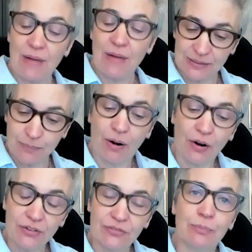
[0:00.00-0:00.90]
as
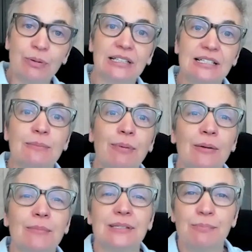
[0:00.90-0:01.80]
part of the police
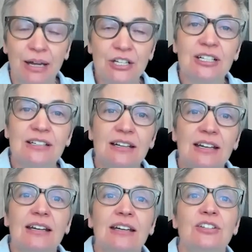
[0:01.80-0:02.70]
department's budget
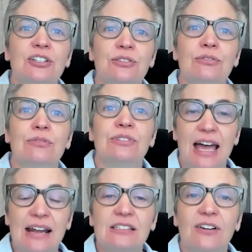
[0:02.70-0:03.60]
to
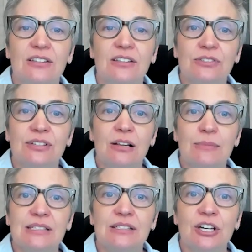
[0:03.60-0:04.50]
satisfy those
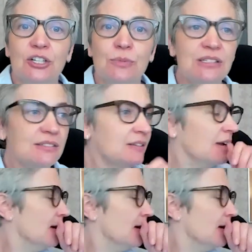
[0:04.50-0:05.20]
settlements and judgments.